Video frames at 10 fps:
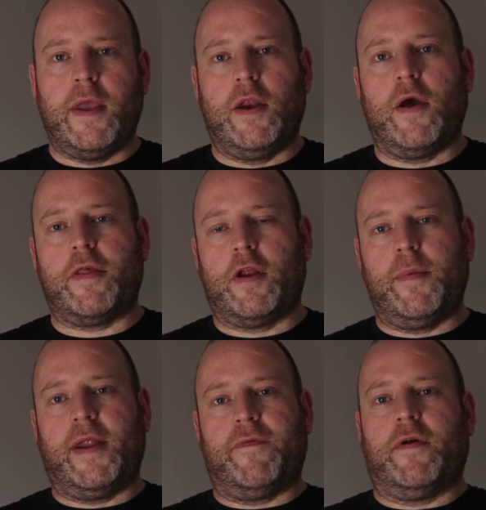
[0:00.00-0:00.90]
you know, it's going
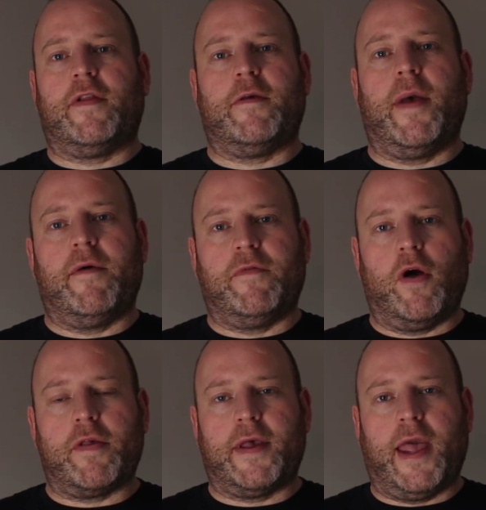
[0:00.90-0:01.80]
to be difficult to make
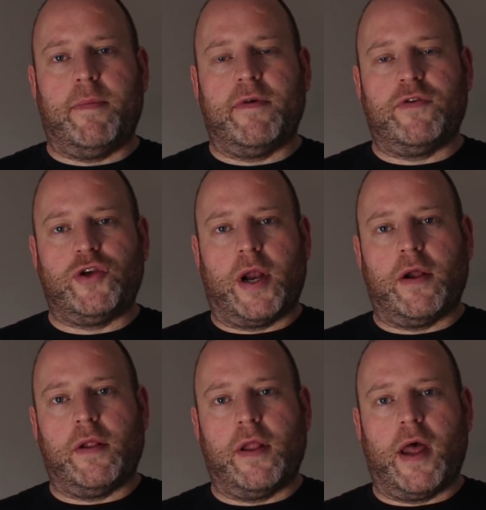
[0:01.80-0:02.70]
vlogs and keep this
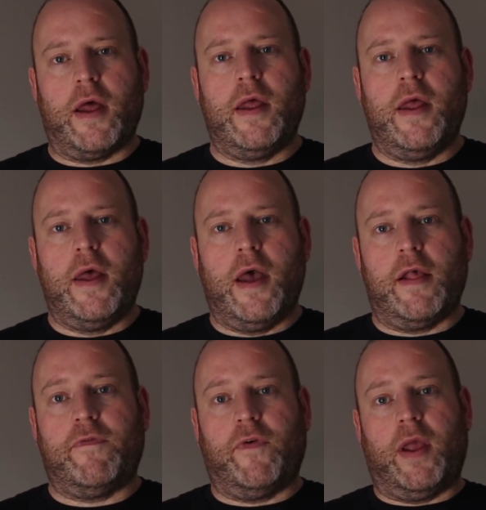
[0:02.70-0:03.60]
channel uh,
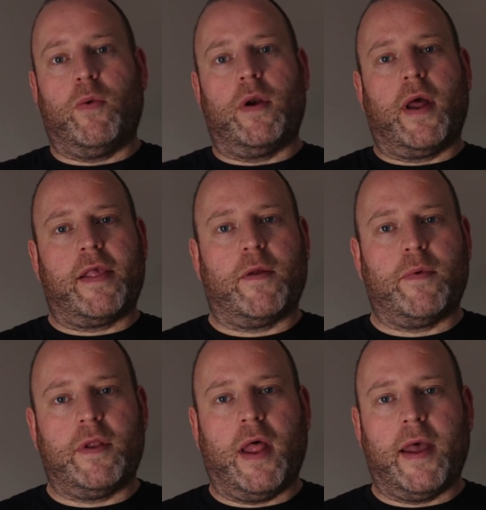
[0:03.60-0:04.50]
as frequent as I
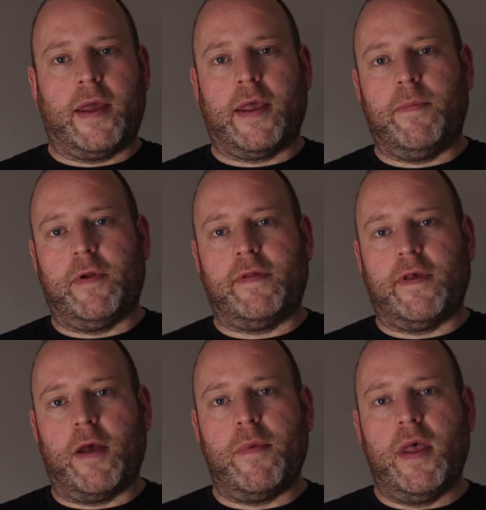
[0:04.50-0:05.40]
would like. But
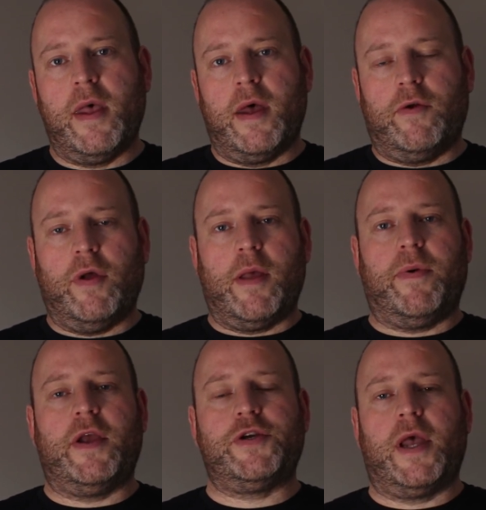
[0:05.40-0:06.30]
um, I'd really
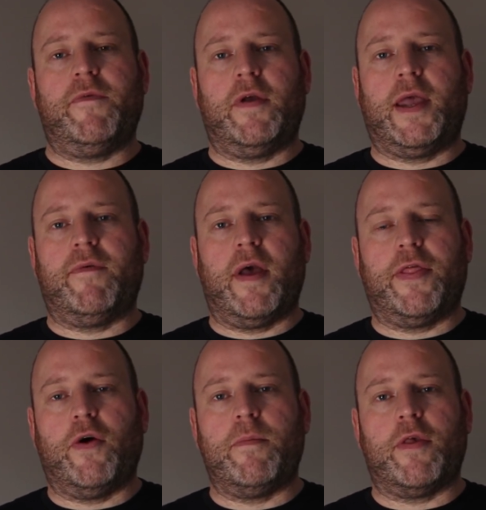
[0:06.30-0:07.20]
appreciate if you give it a
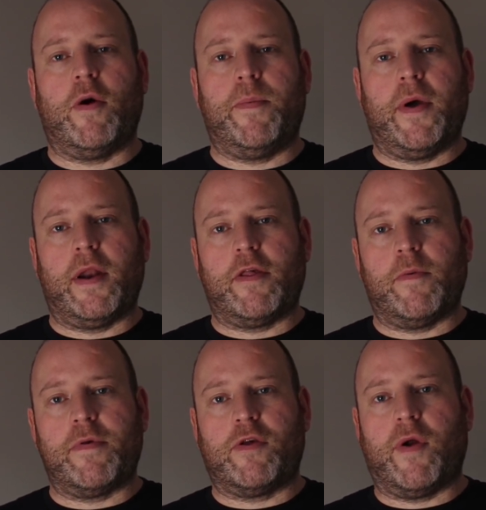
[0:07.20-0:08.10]
thumbs up and a
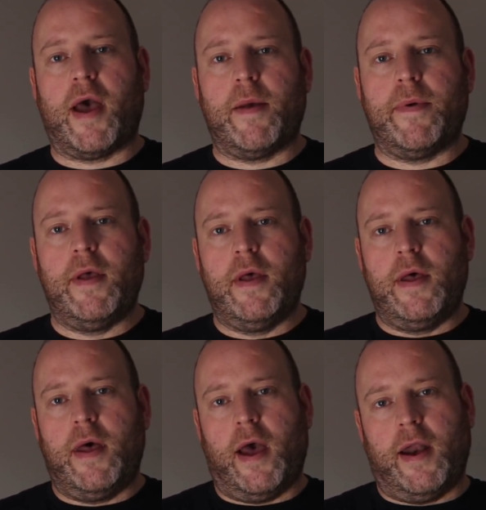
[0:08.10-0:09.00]
subscribe
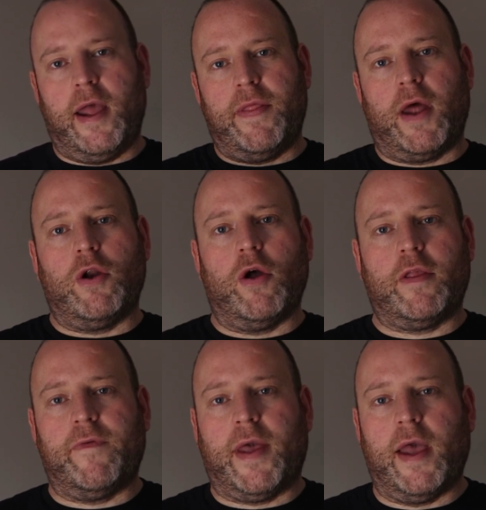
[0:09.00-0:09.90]
and hit that
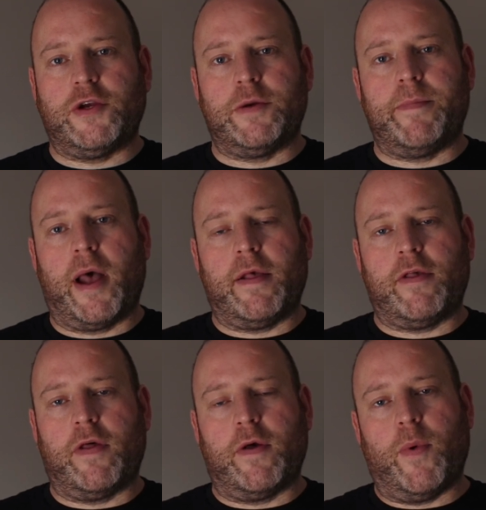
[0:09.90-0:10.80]
notification bell
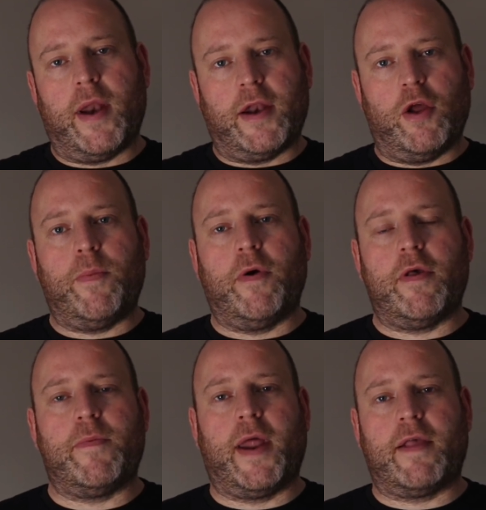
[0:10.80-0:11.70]
so that when I do
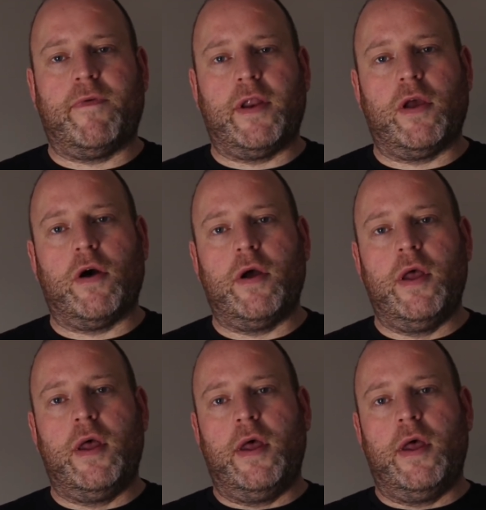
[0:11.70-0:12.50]
post my next video,